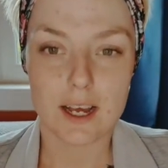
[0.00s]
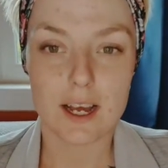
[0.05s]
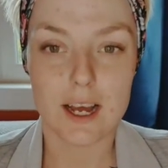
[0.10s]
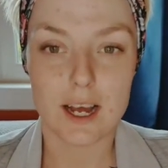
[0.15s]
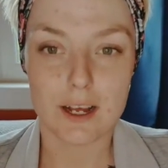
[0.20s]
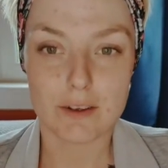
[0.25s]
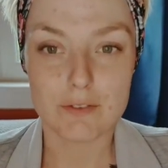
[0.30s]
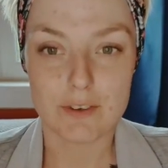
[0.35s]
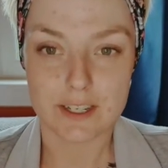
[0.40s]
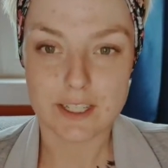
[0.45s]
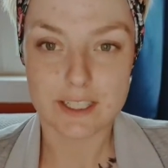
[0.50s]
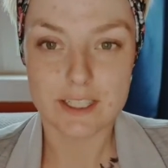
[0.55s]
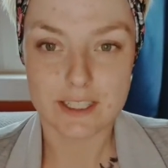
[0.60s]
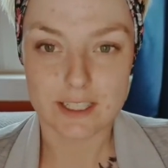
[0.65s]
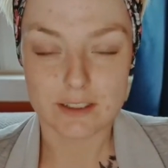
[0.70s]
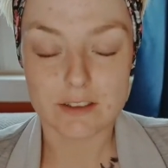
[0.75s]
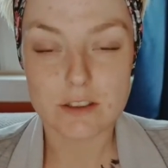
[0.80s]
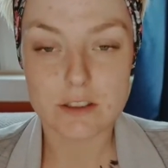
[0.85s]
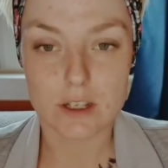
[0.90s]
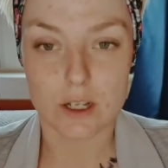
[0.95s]
I find
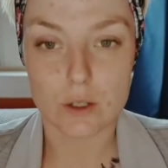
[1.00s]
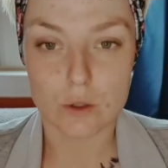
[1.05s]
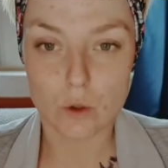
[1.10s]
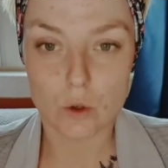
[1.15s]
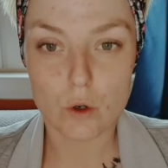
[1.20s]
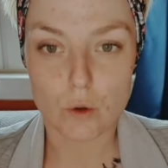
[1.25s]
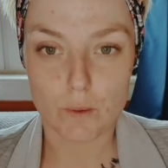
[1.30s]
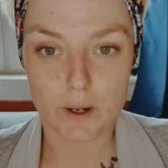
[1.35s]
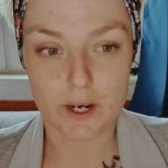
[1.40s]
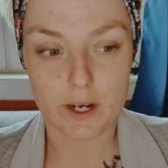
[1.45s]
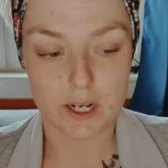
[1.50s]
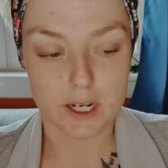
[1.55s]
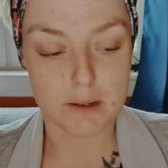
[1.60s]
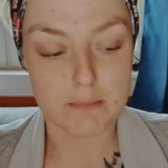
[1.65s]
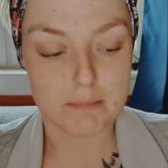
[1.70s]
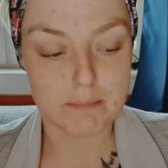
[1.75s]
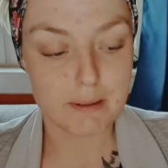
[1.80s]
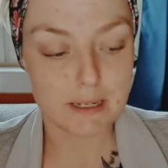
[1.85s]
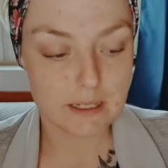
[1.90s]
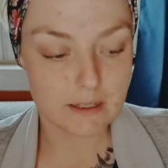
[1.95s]
it's a lot quicker to
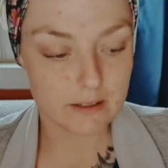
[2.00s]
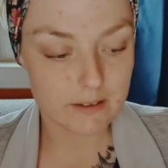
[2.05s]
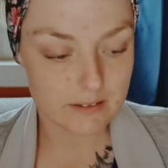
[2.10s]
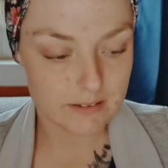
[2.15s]
build.